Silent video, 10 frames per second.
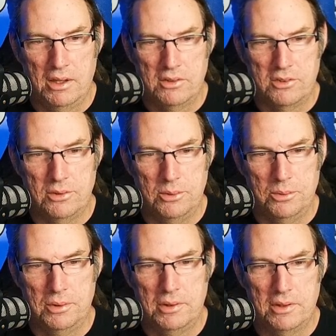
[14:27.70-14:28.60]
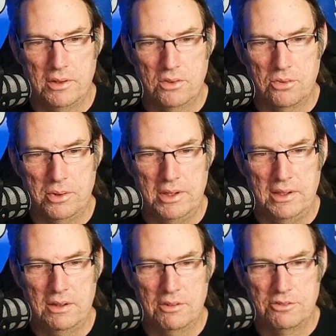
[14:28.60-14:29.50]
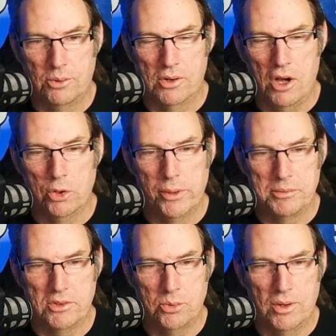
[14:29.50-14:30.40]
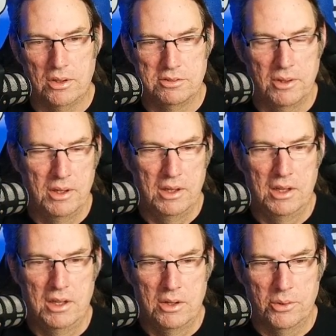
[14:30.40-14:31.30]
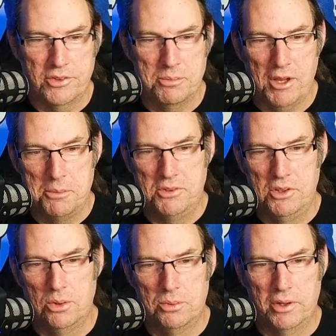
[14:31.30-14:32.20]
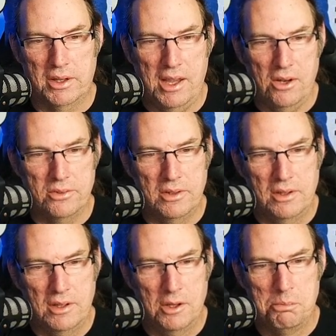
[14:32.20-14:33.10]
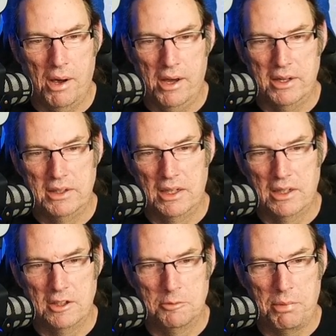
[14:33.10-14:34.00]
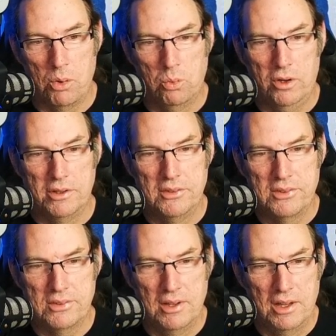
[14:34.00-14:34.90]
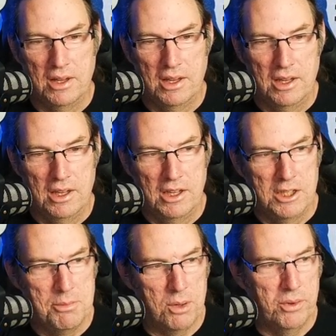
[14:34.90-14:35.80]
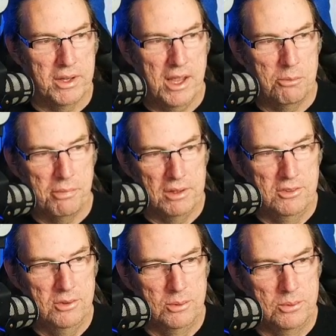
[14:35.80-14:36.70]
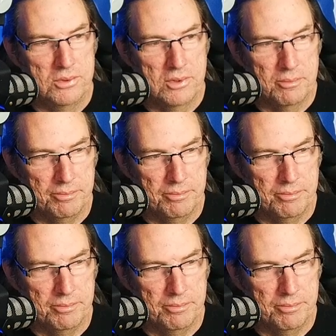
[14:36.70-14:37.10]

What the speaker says: 2, 3, 4, all the way up to 12. Well, sometimes you don't want to count by ones. You might want to count by twos.